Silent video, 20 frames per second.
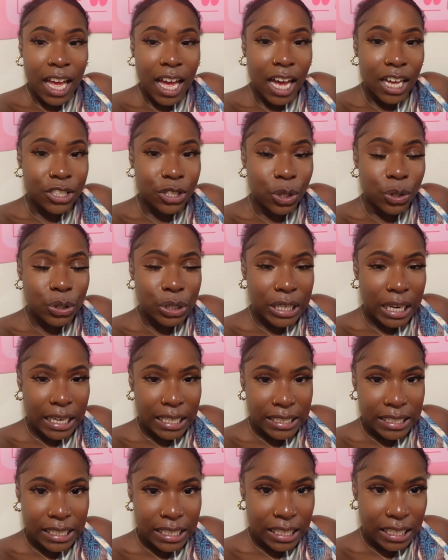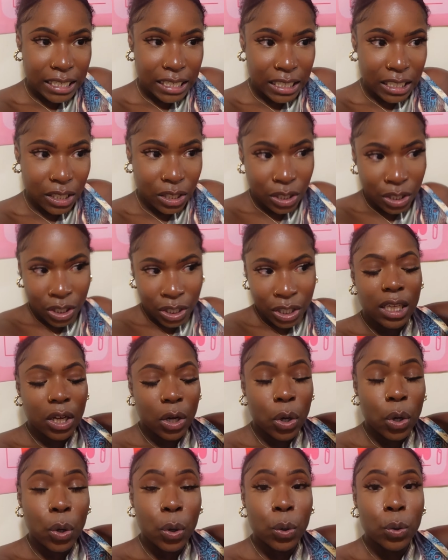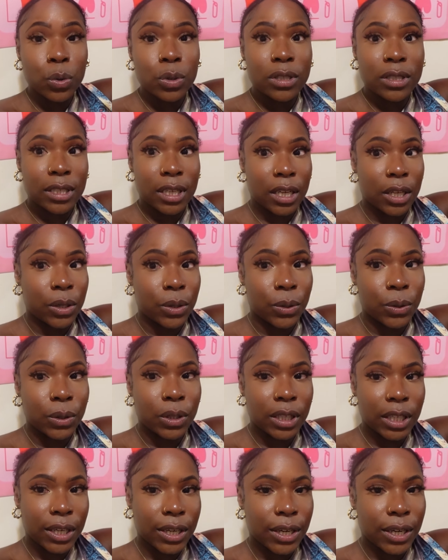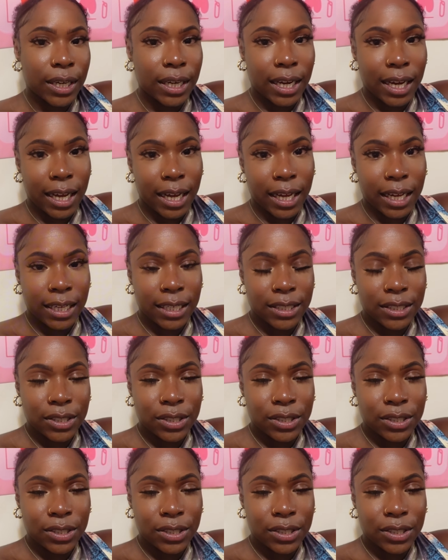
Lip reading: I told you guys, he wholesale liquor guy.